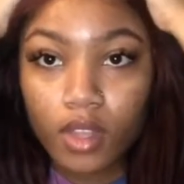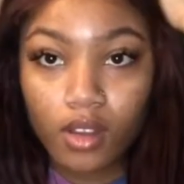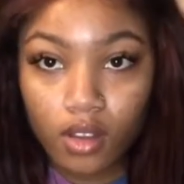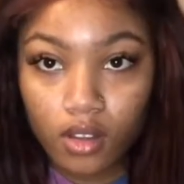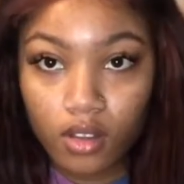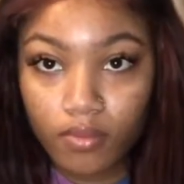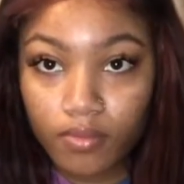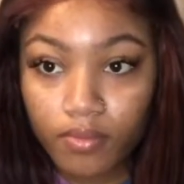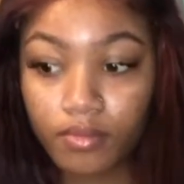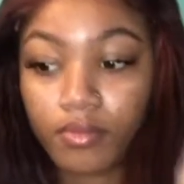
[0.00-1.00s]

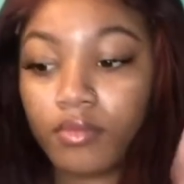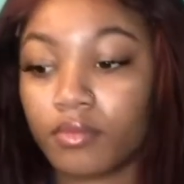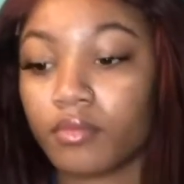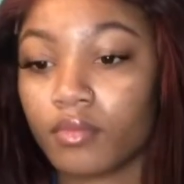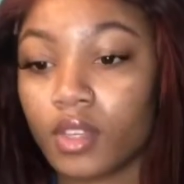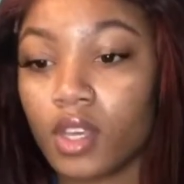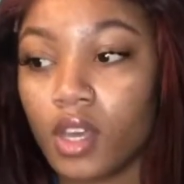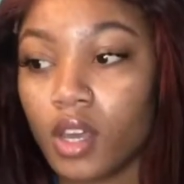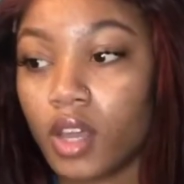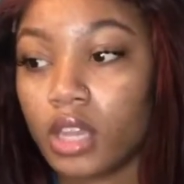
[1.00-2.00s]

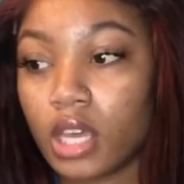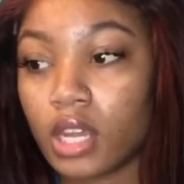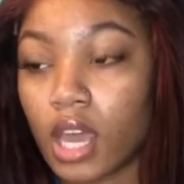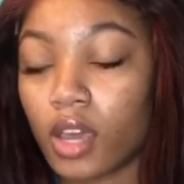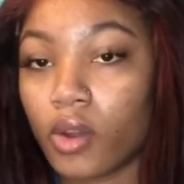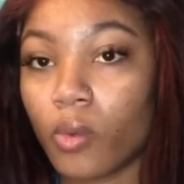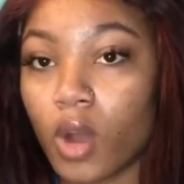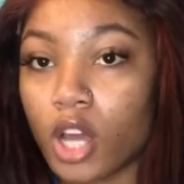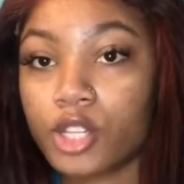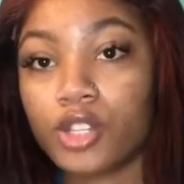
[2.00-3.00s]
And then I gotta
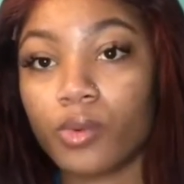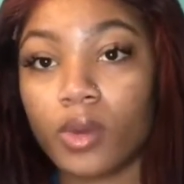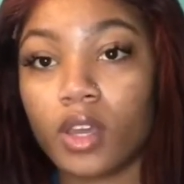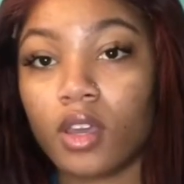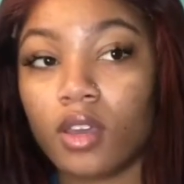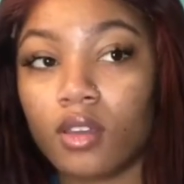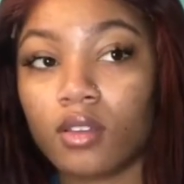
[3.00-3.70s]
wash the wig.